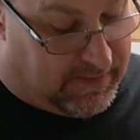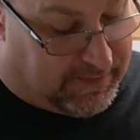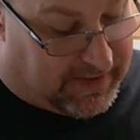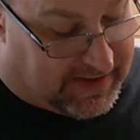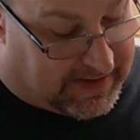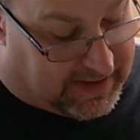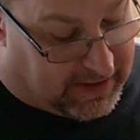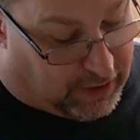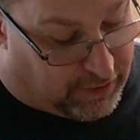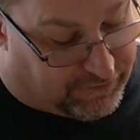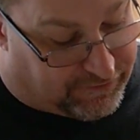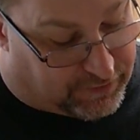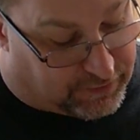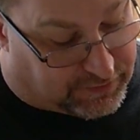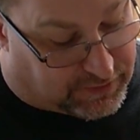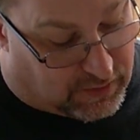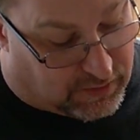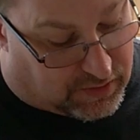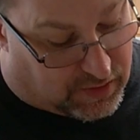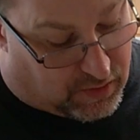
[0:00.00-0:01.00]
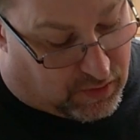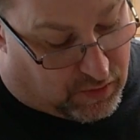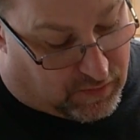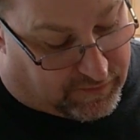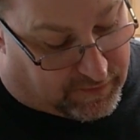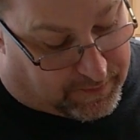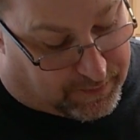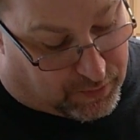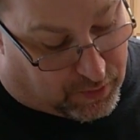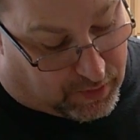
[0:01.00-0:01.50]
be careful. Don't go
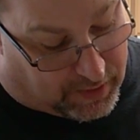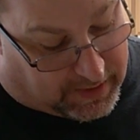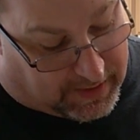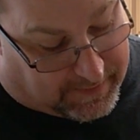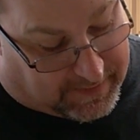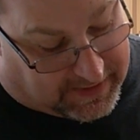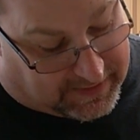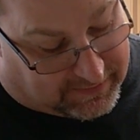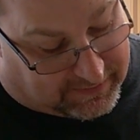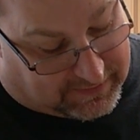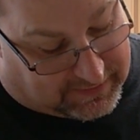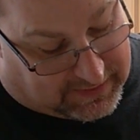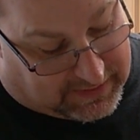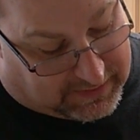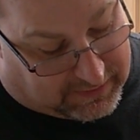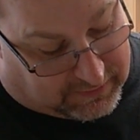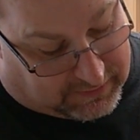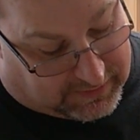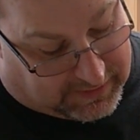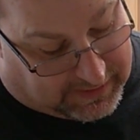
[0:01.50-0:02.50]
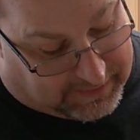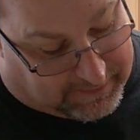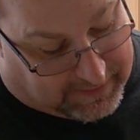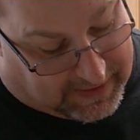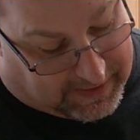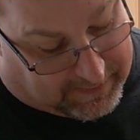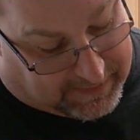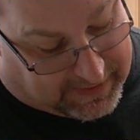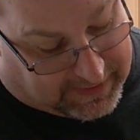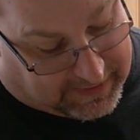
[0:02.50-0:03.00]
overboard. I mean, literally
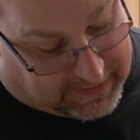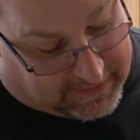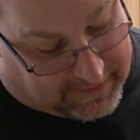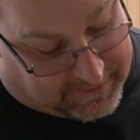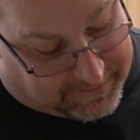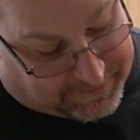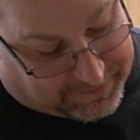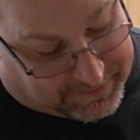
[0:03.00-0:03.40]
maybe